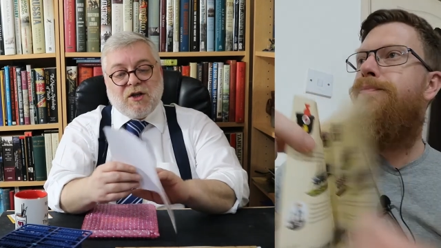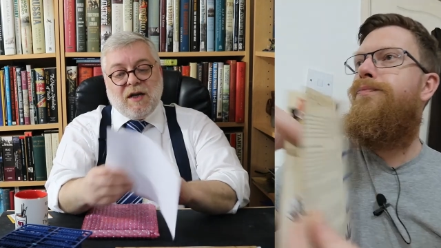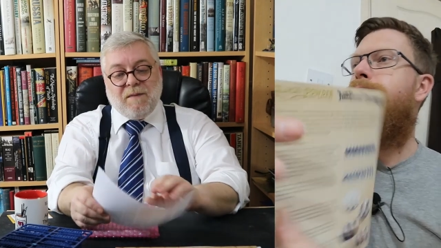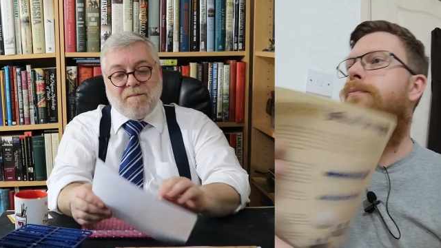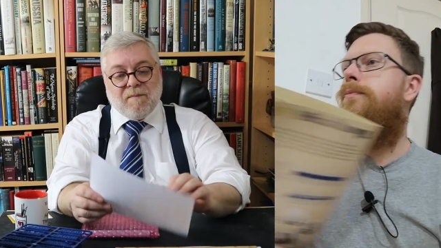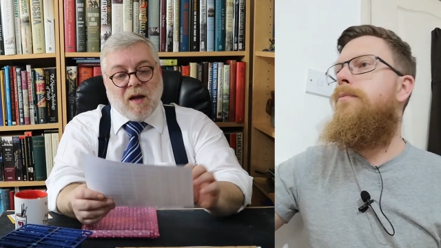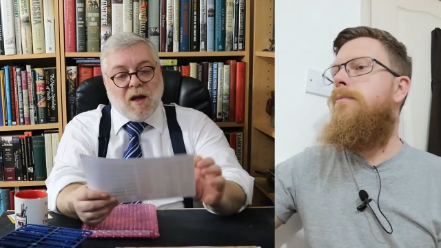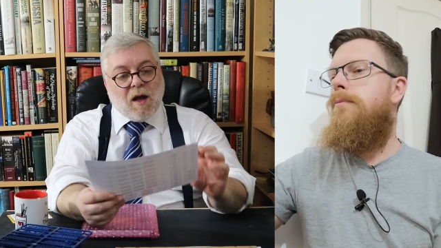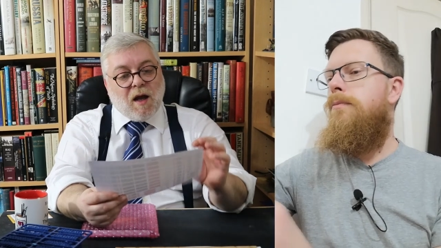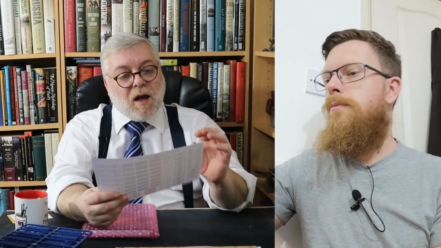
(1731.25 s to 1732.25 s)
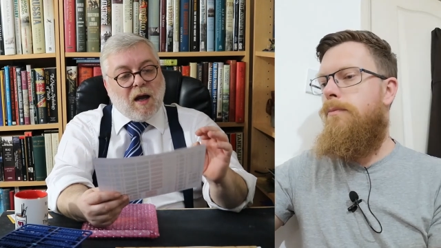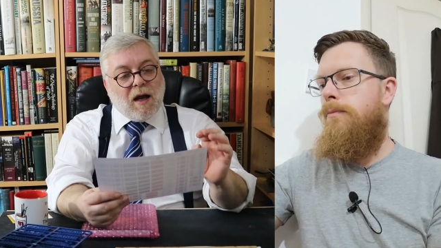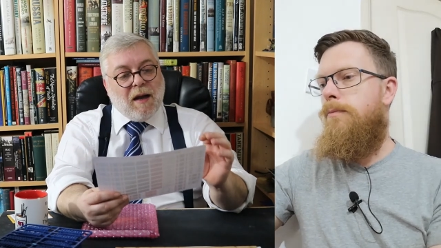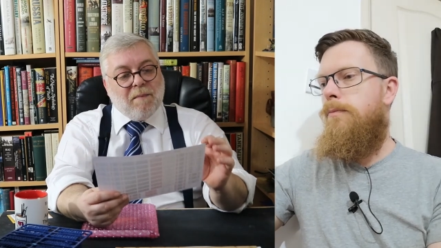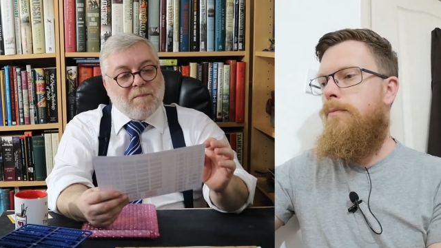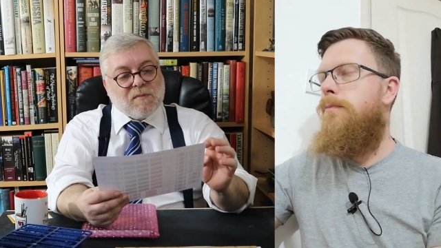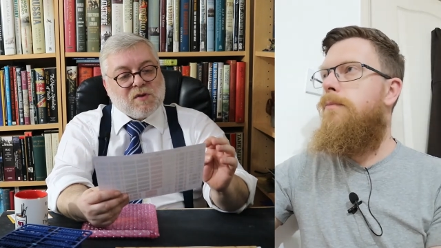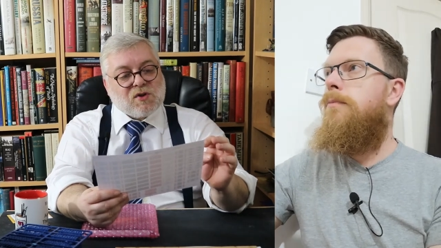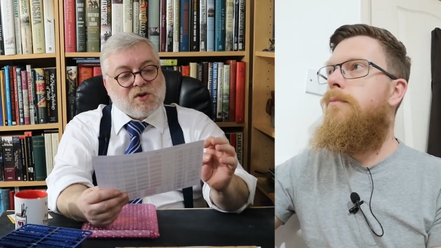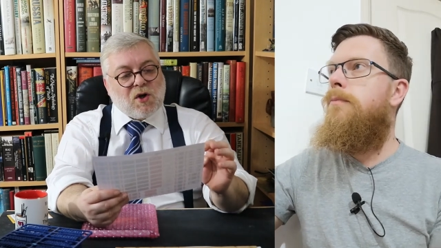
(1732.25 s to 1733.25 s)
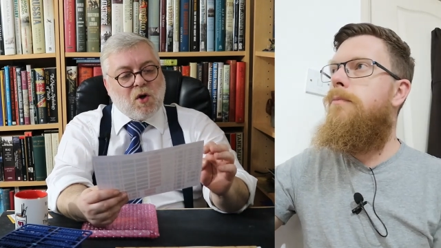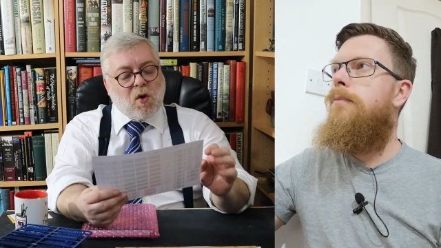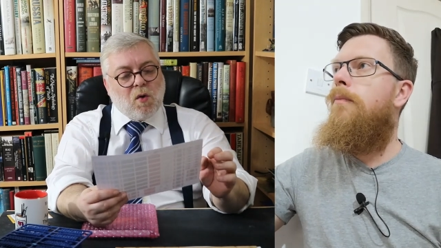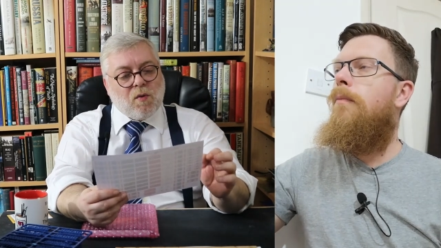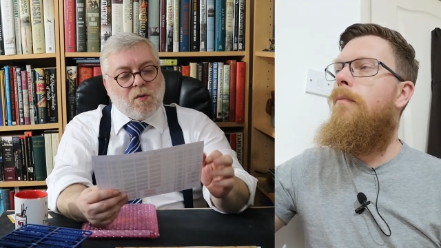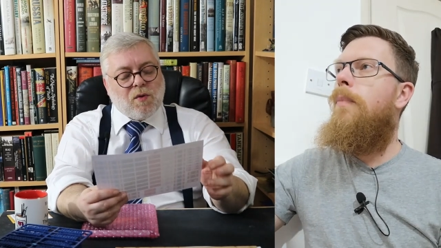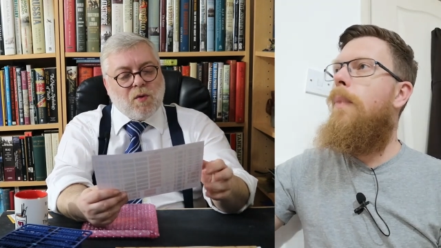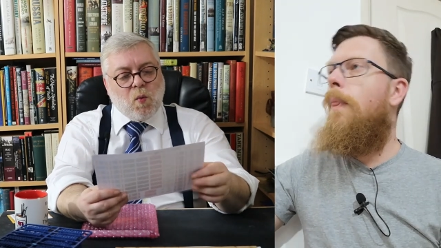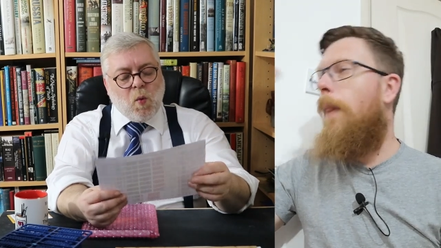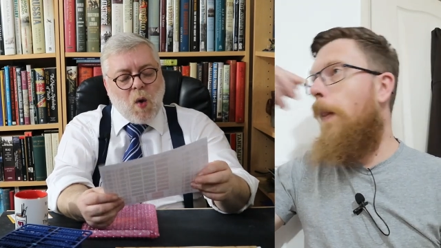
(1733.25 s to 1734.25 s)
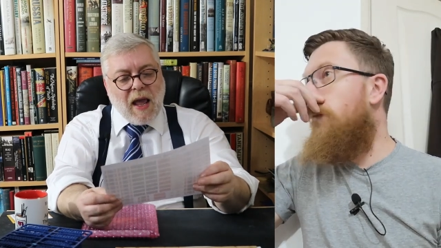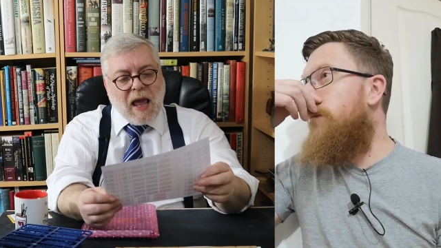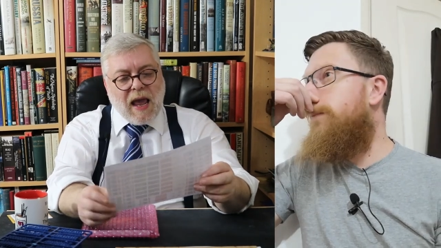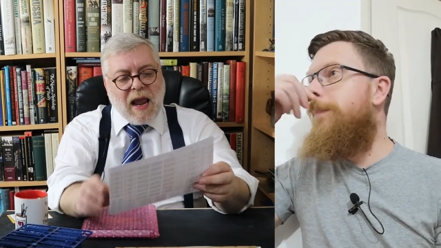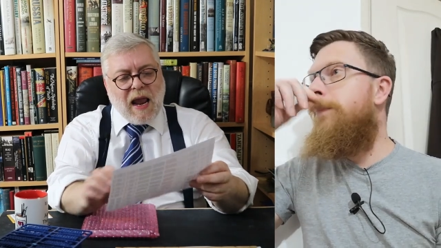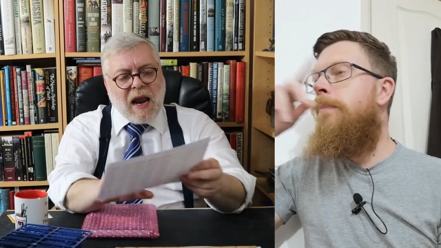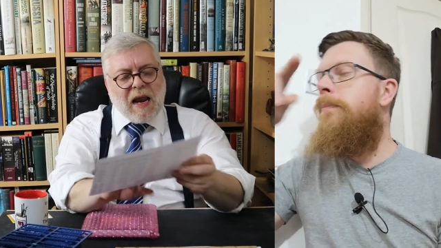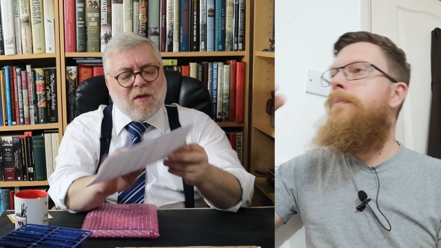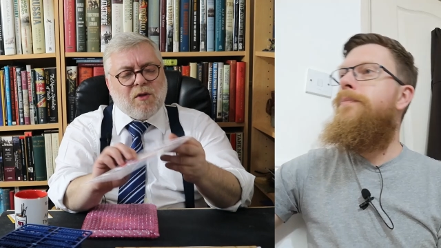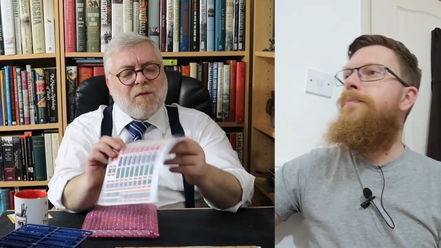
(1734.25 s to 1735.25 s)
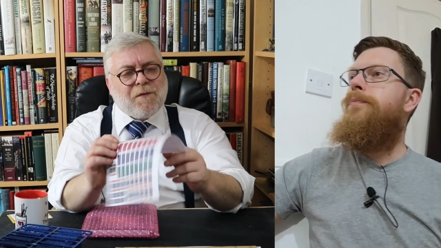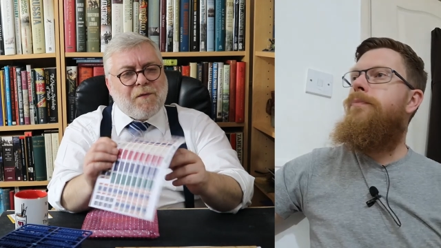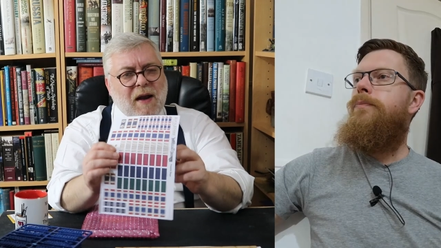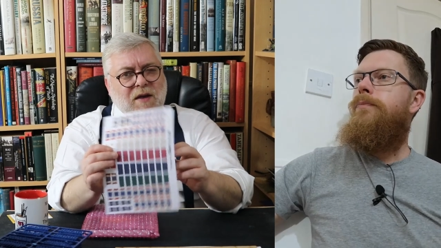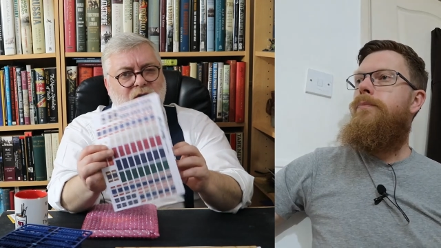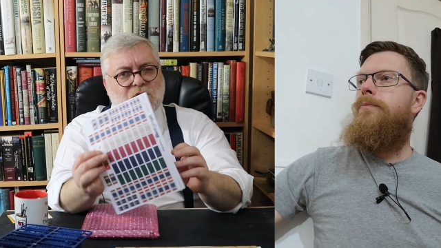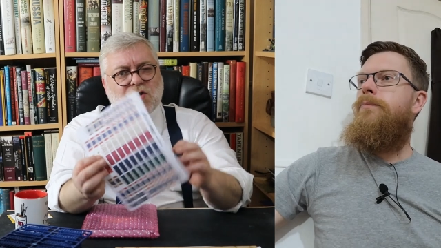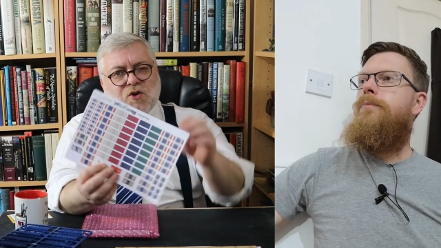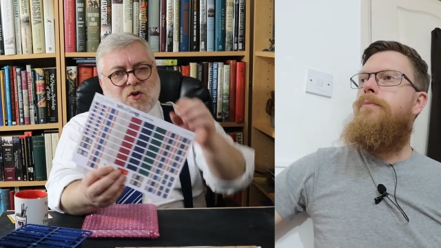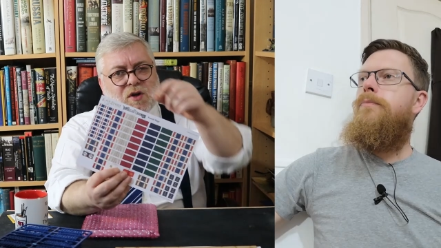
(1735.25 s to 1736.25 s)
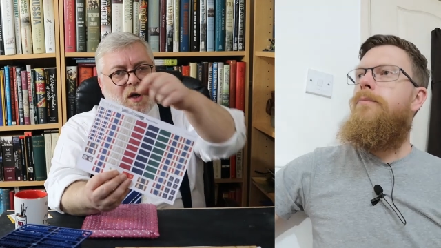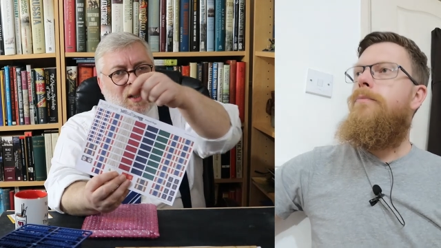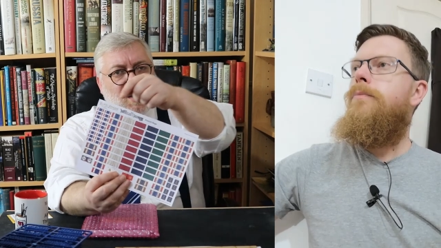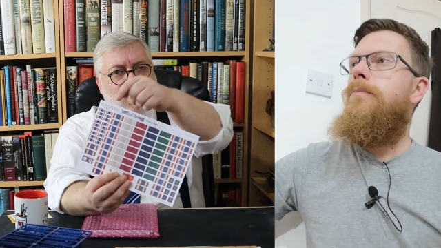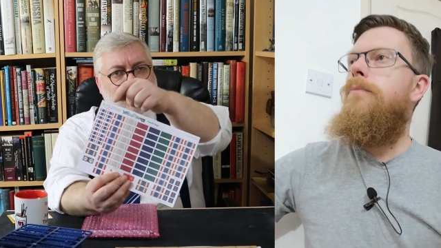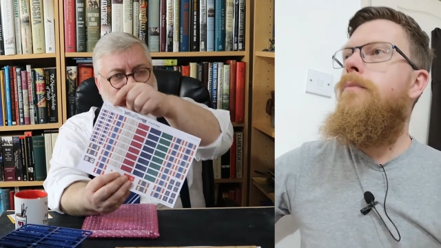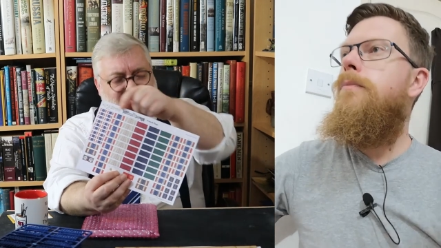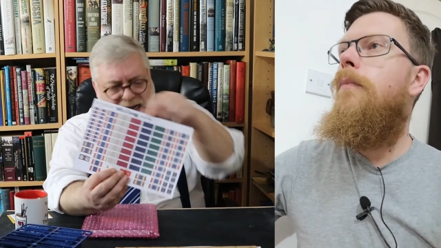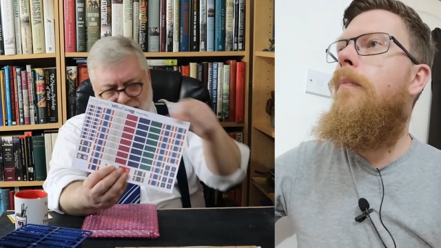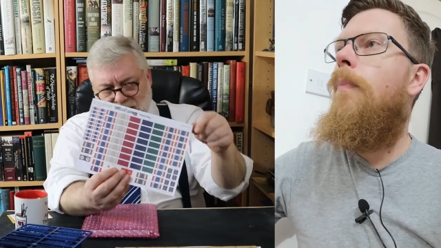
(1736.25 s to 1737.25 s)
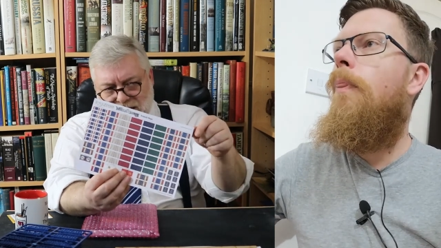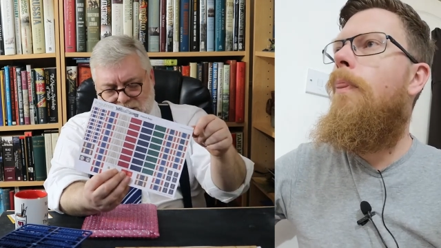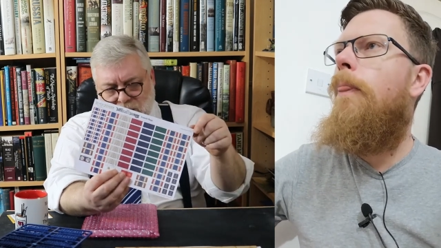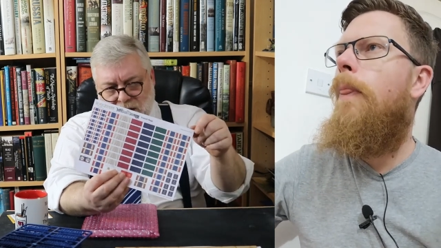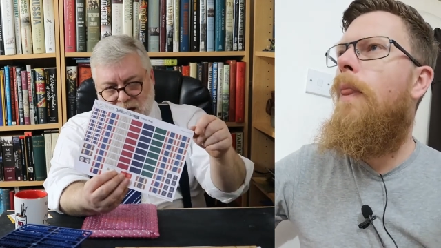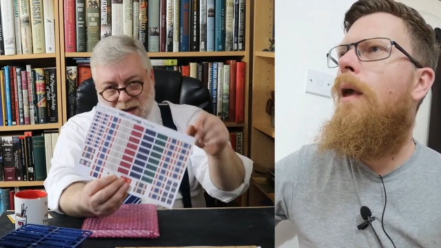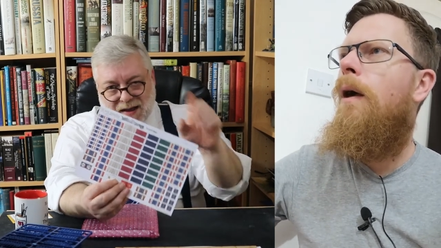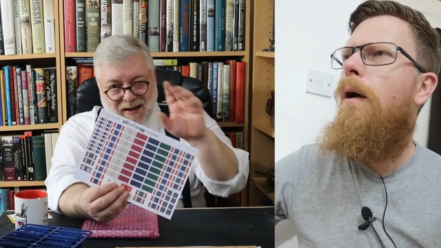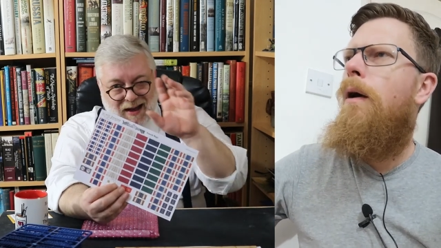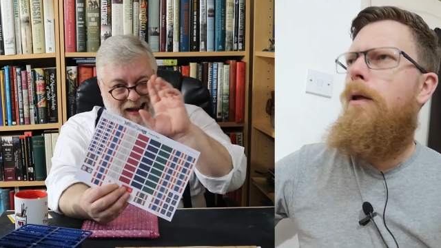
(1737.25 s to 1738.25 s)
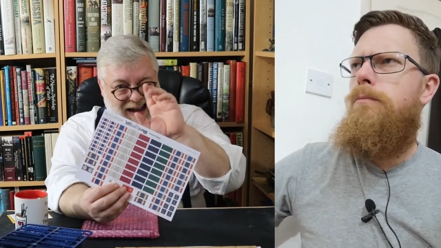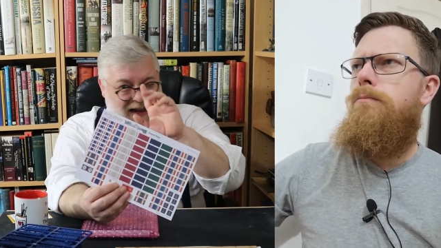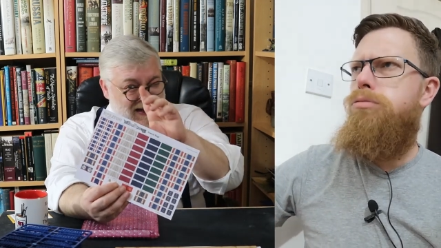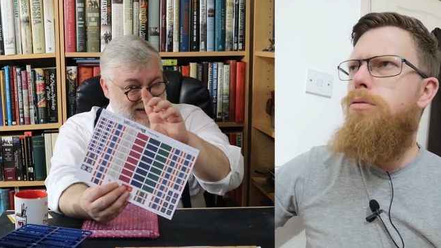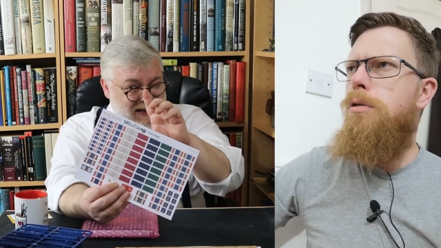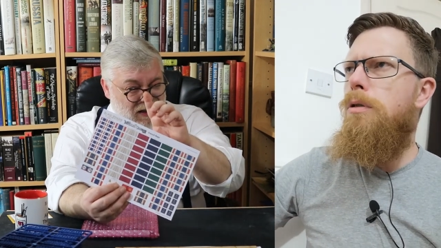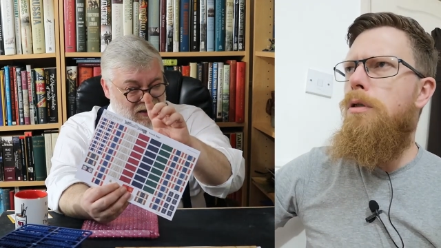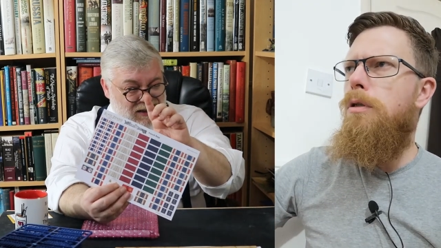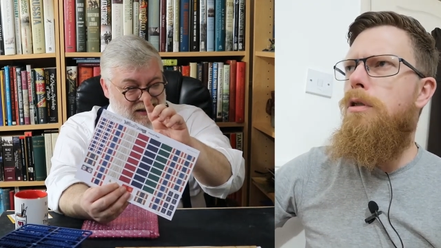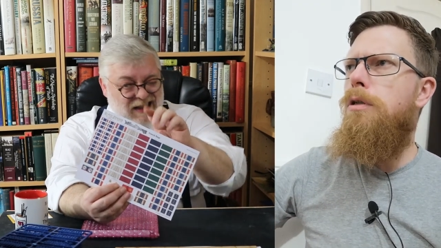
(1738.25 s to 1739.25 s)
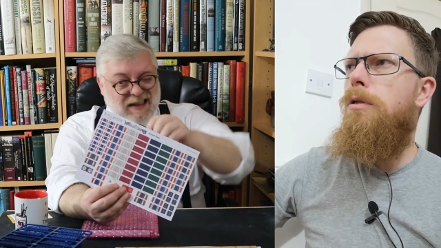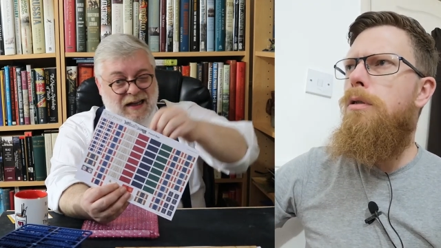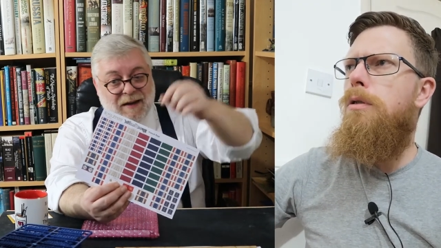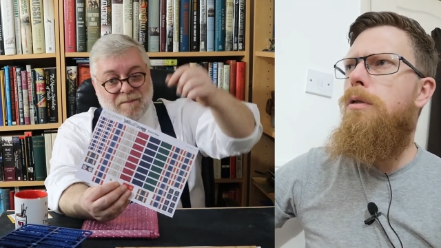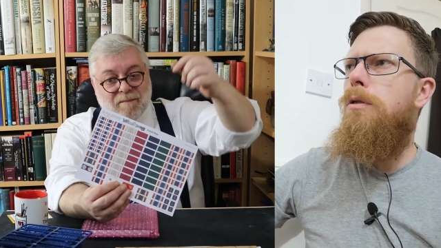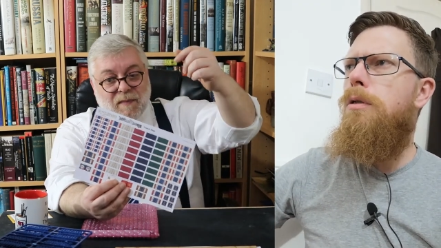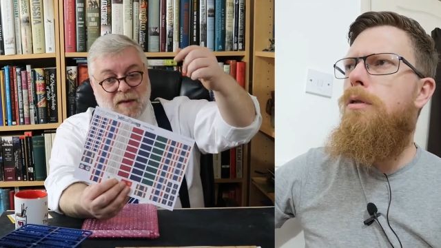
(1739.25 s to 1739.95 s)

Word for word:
Speaker 1: sheet. Um, so the way that French standards work, as I understand it,